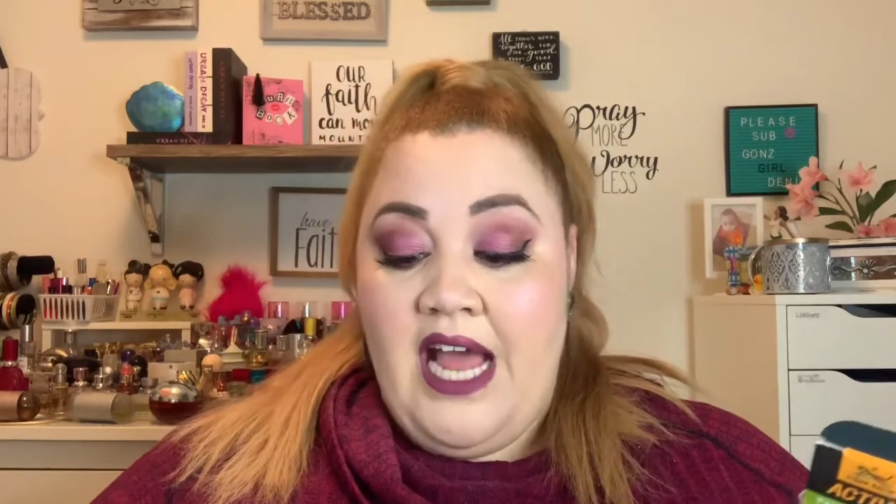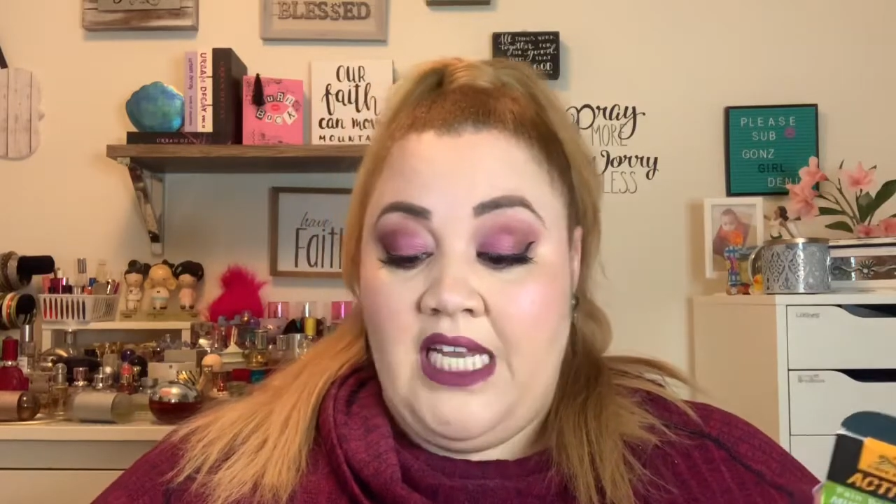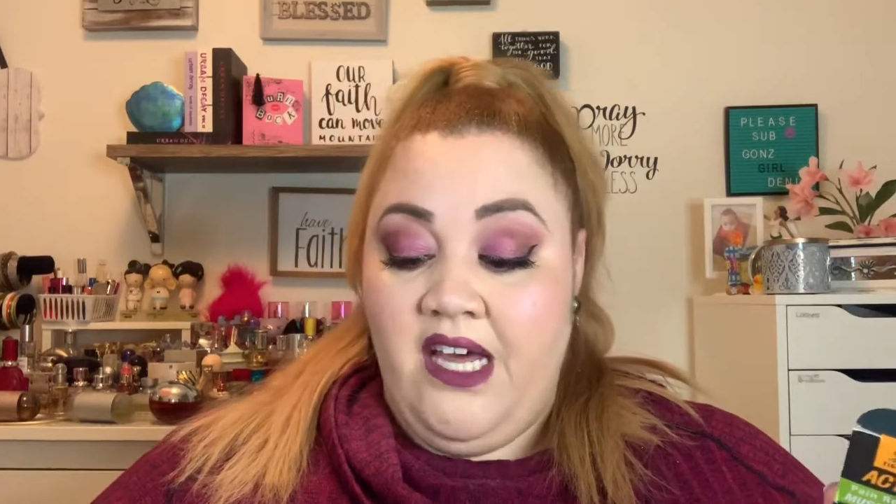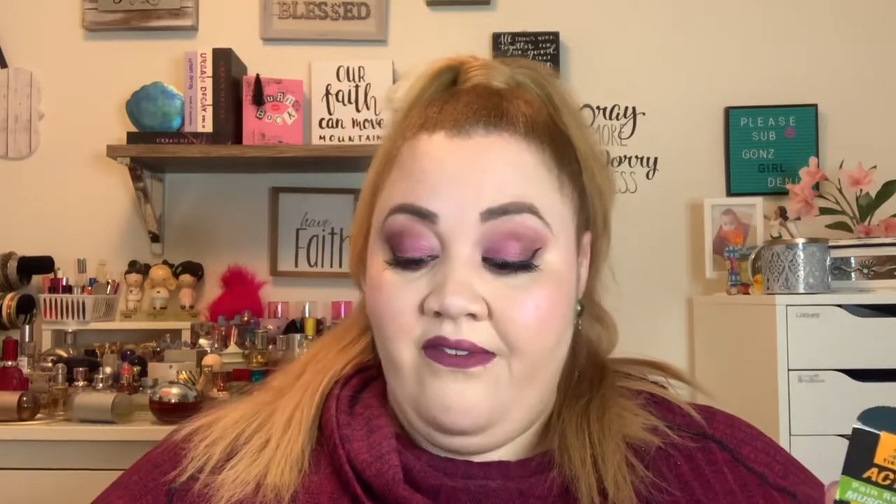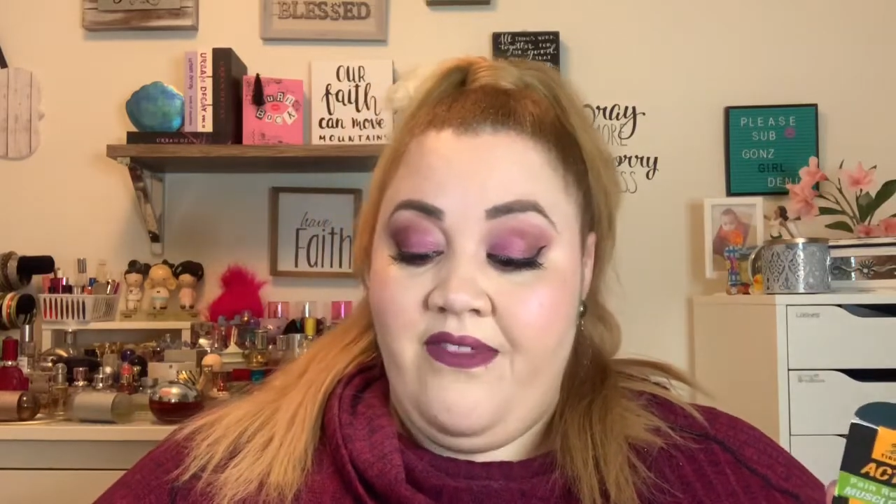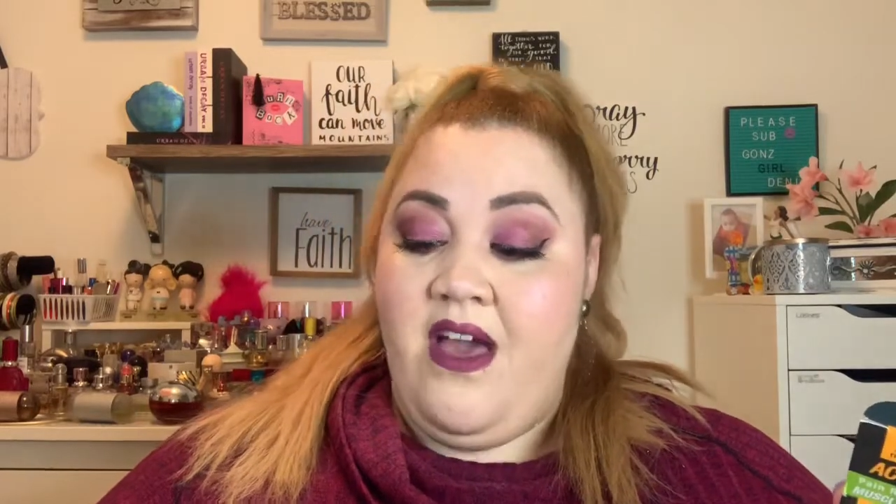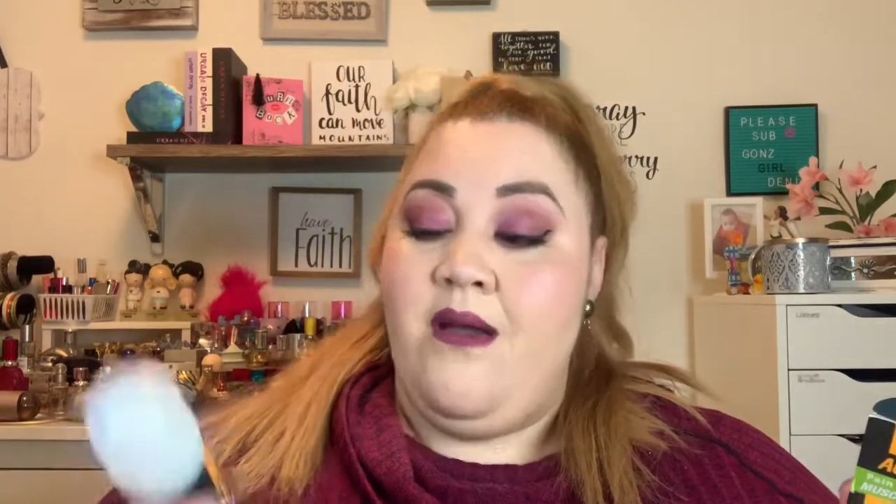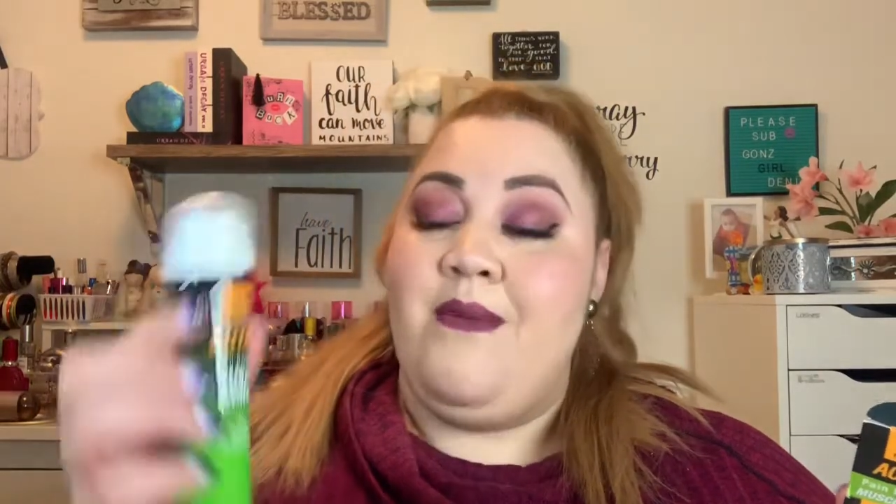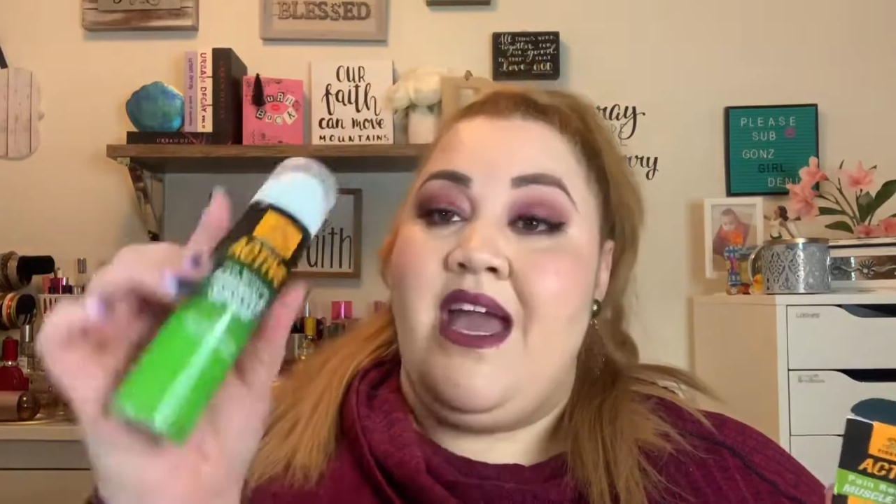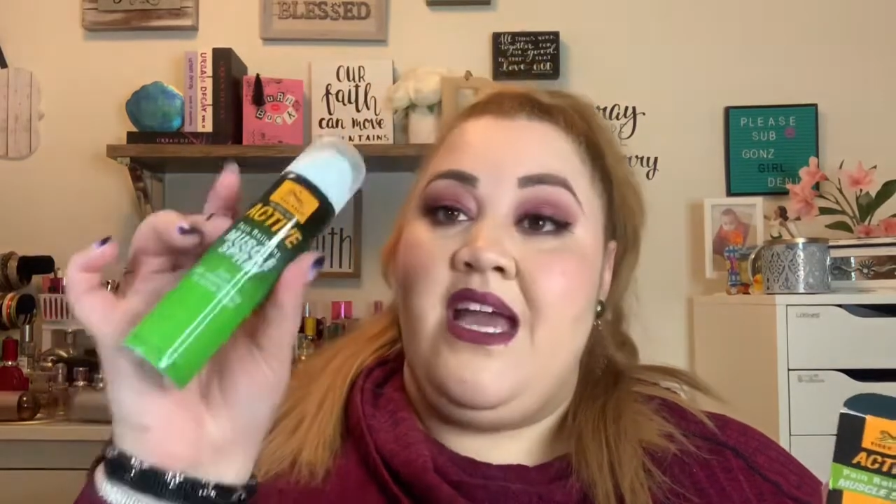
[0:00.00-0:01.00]
I love
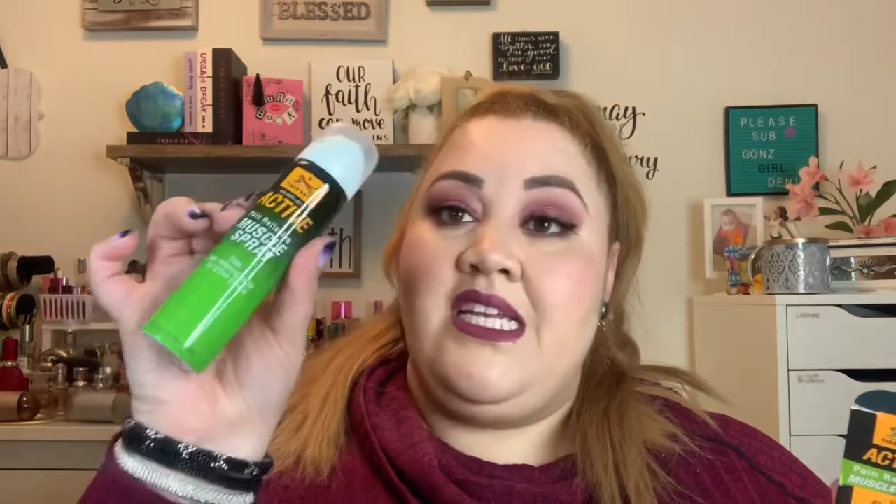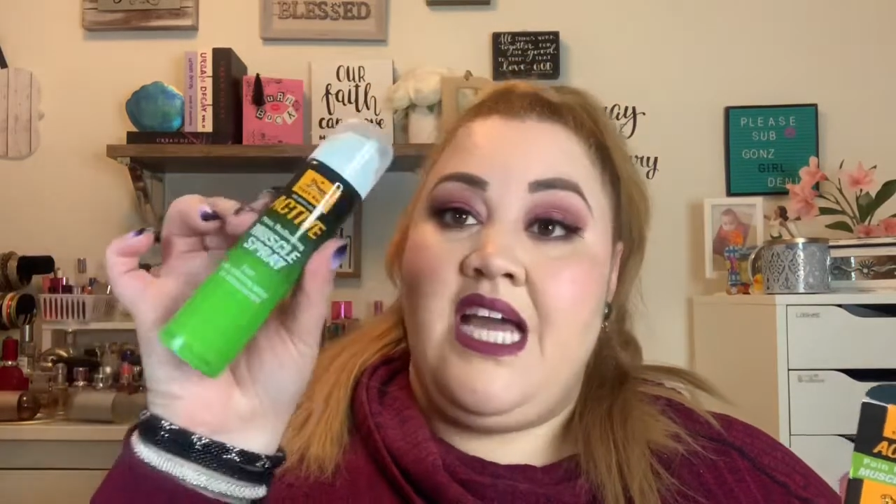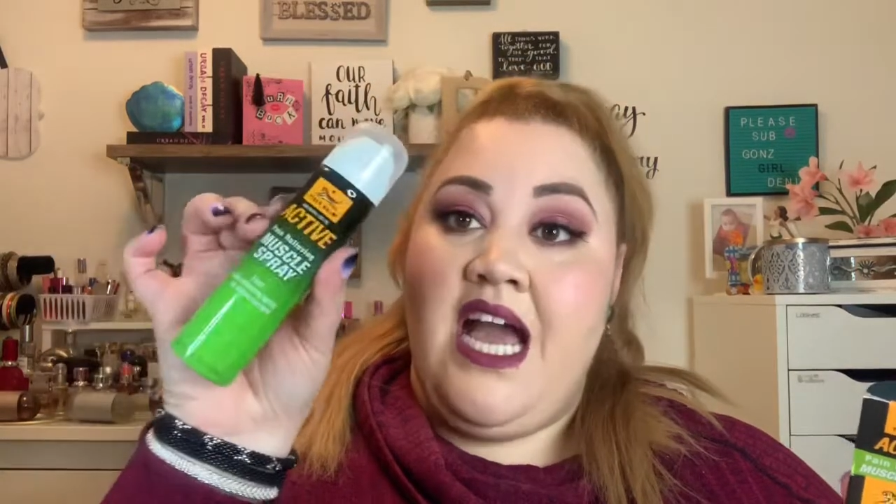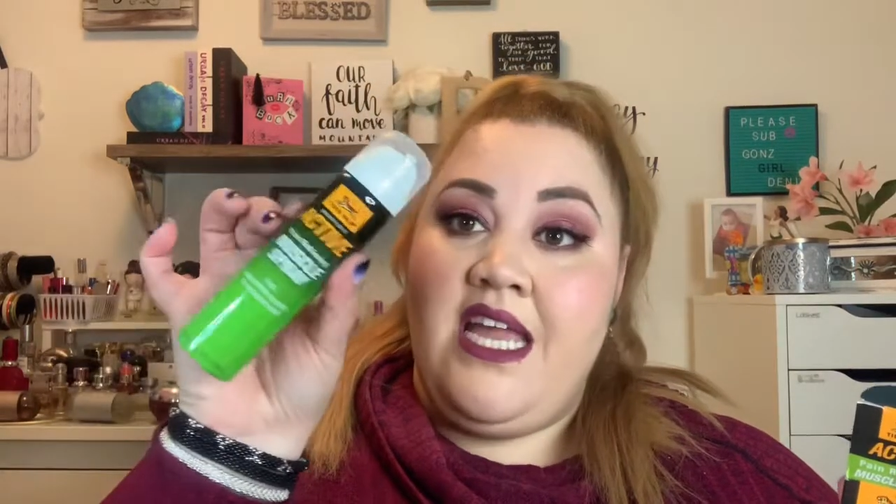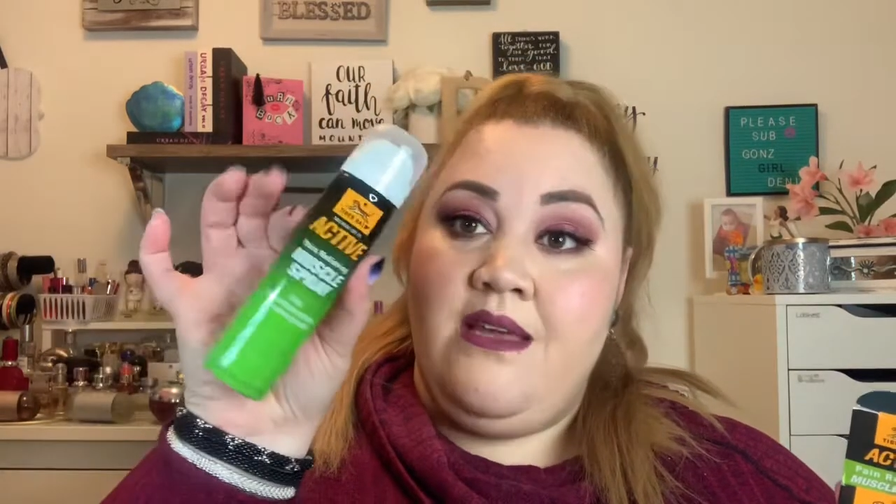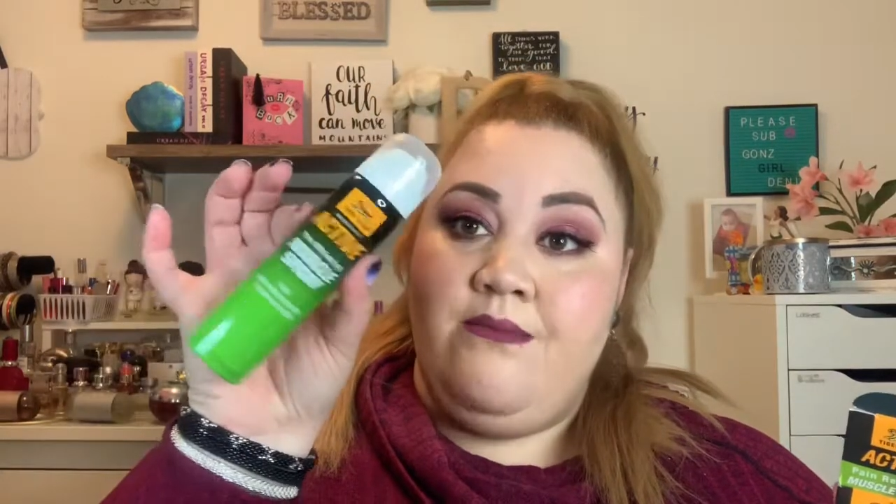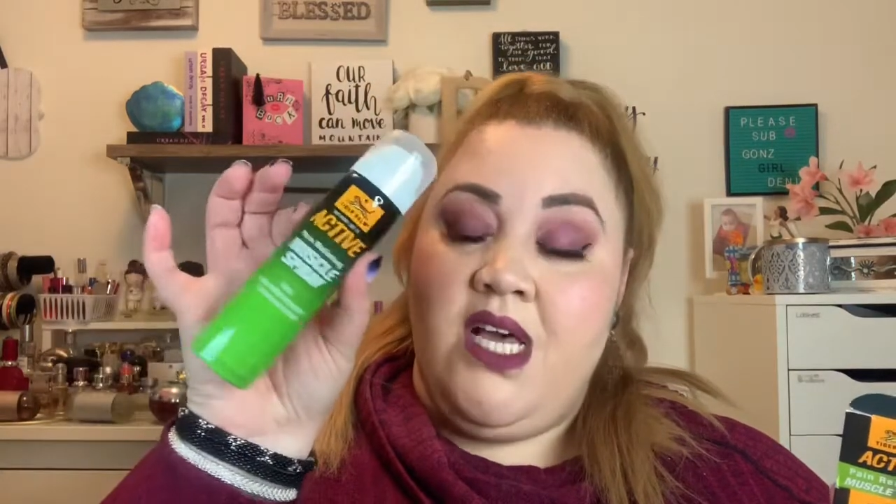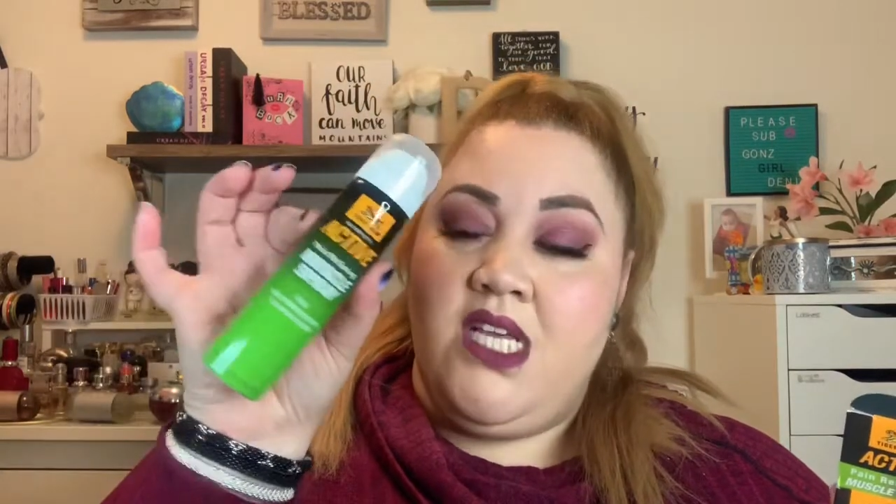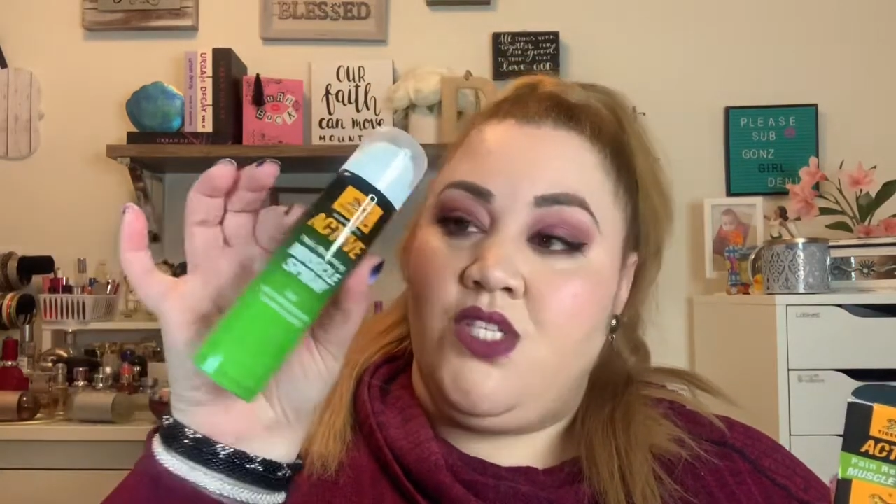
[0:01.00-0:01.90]
them and I am